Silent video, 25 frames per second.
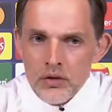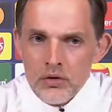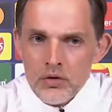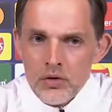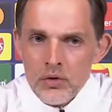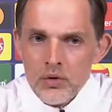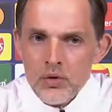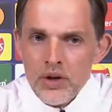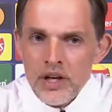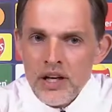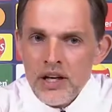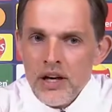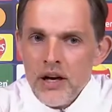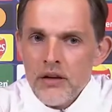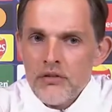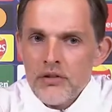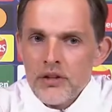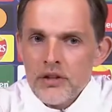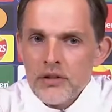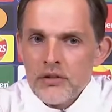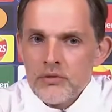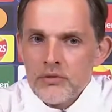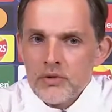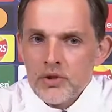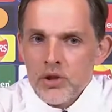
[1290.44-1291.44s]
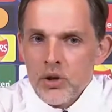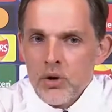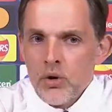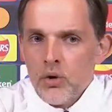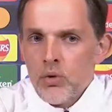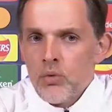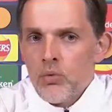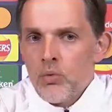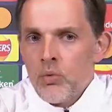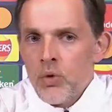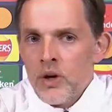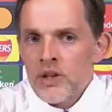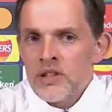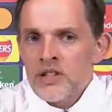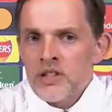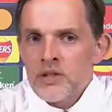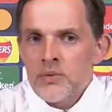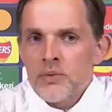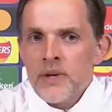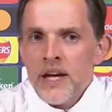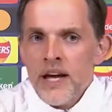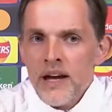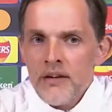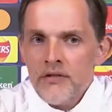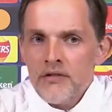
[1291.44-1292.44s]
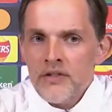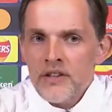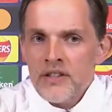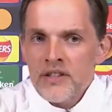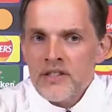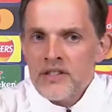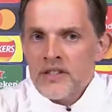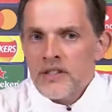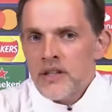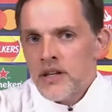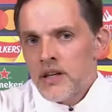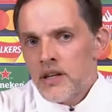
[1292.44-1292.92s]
recover. So once we have this